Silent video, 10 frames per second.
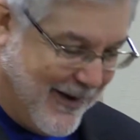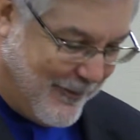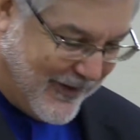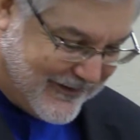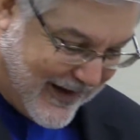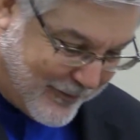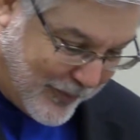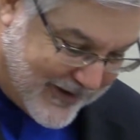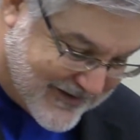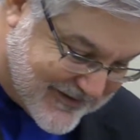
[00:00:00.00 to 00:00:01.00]
But that
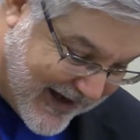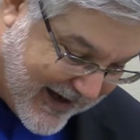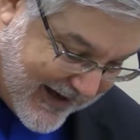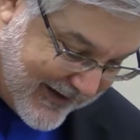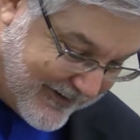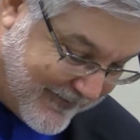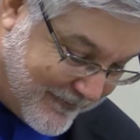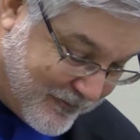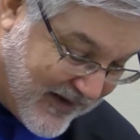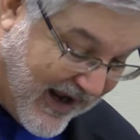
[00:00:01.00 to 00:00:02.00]
point aside,
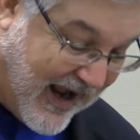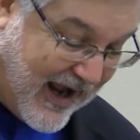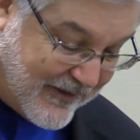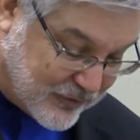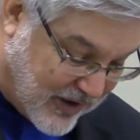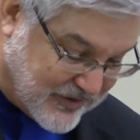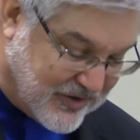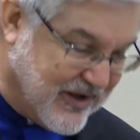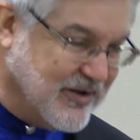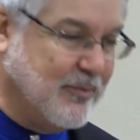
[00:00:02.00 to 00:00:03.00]
I have
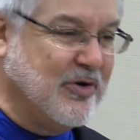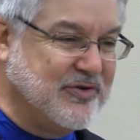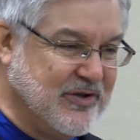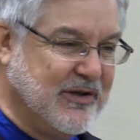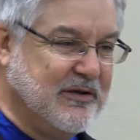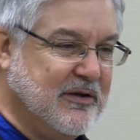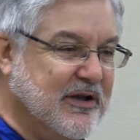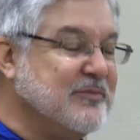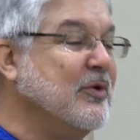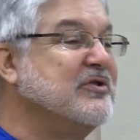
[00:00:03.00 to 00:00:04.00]
trusted in your mercy.
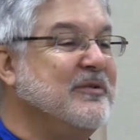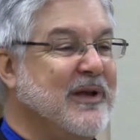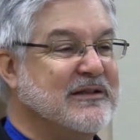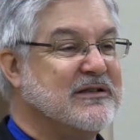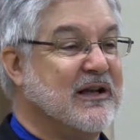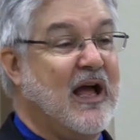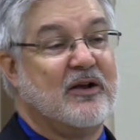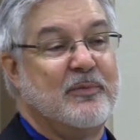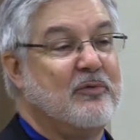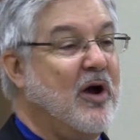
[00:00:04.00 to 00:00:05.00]
His mercy means that I
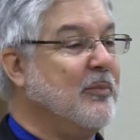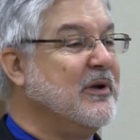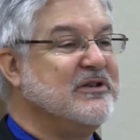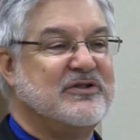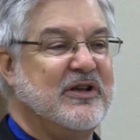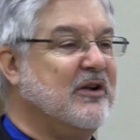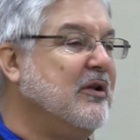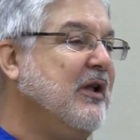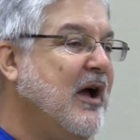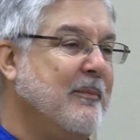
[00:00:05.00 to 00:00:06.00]
could be wrong, but he
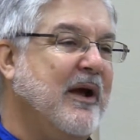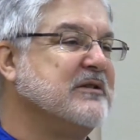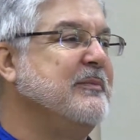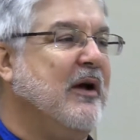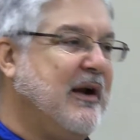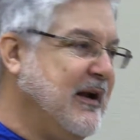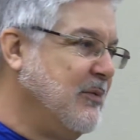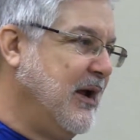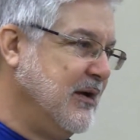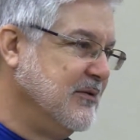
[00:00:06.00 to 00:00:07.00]
still bails me out
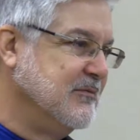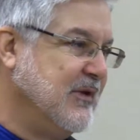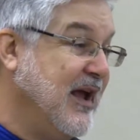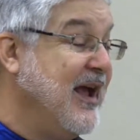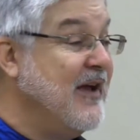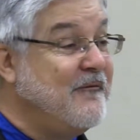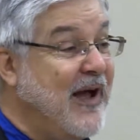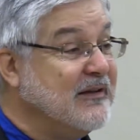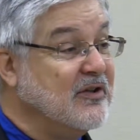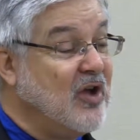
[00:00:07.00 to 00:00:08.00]
anyway. In
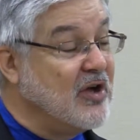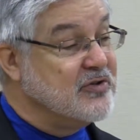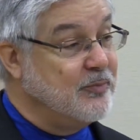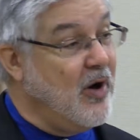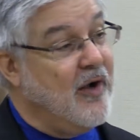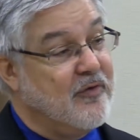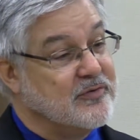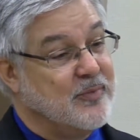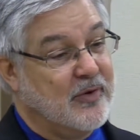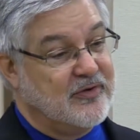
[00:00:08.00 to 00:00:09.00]
fact, it talks in
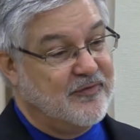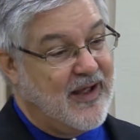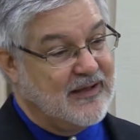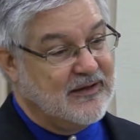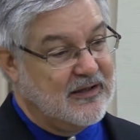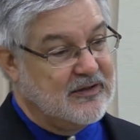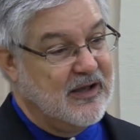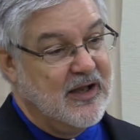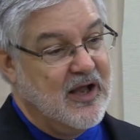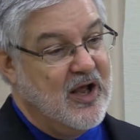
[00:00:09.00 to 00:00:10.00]
Proverbs about the fact that
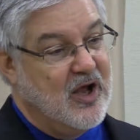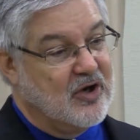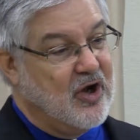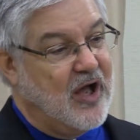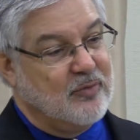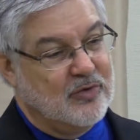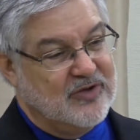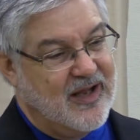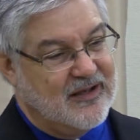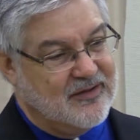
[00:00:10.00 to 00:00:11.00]
God will
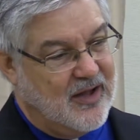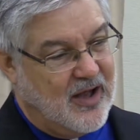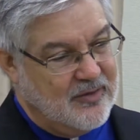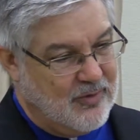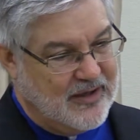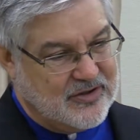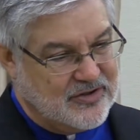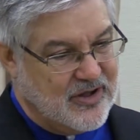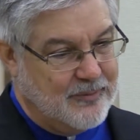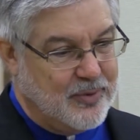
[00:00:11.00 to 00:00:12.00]
take the
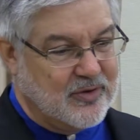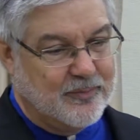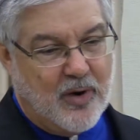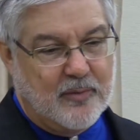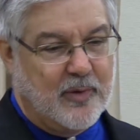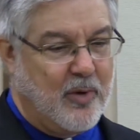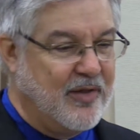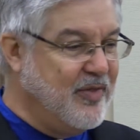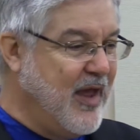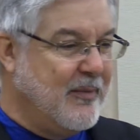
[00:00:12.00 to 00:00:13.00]
unrighteous and problem
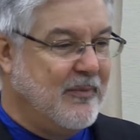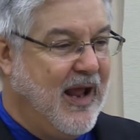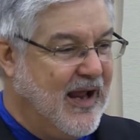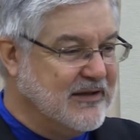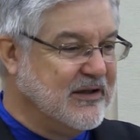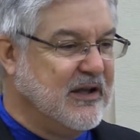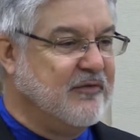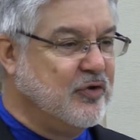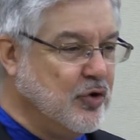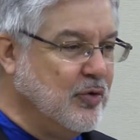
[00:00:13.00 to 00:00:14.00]
on them and
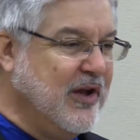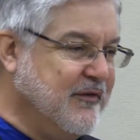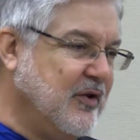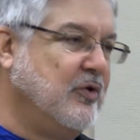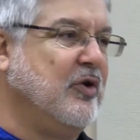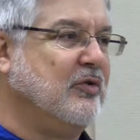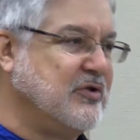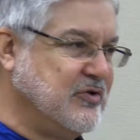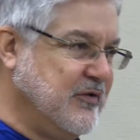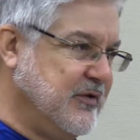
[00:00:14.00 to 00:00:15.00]
deliver you even though you don't
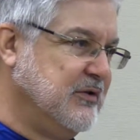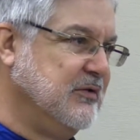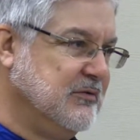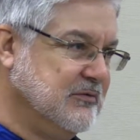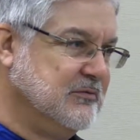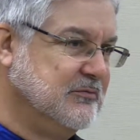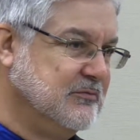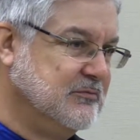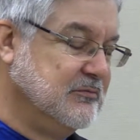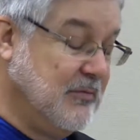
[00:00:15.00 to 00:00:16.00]
deserve it.
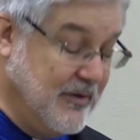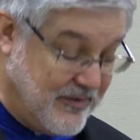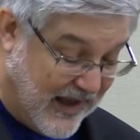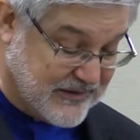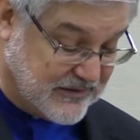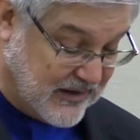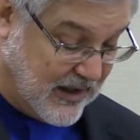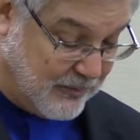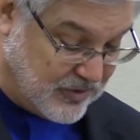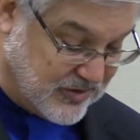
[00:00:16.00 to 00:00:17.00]
That's the
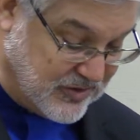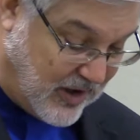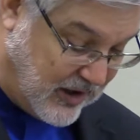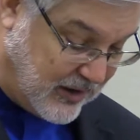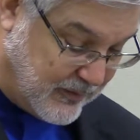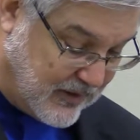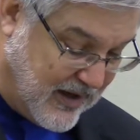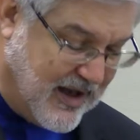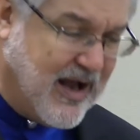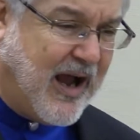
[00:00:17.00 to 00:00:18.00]
kind of mercy he's talking about.
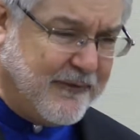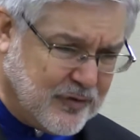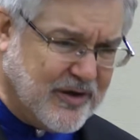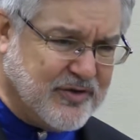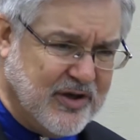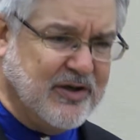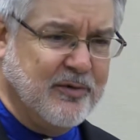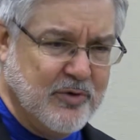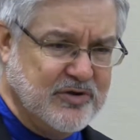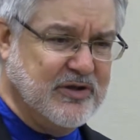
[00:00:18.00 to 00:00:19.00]
I've trusted in
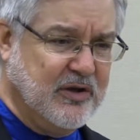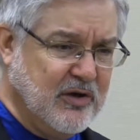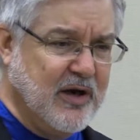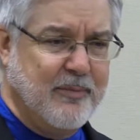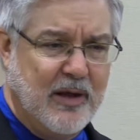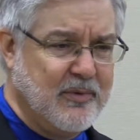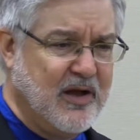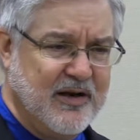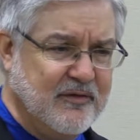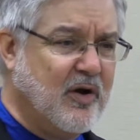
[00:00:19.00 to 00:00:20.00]
your mercy. You're going to bail me
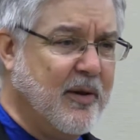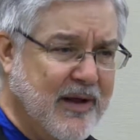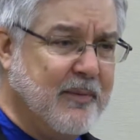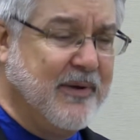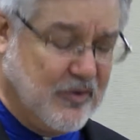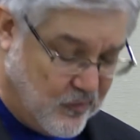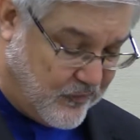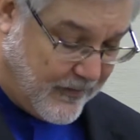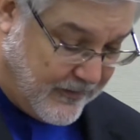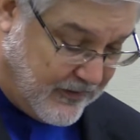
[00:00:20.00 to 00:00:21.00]
out even though I made a big
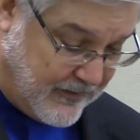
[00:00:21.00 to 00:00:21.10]
goof up.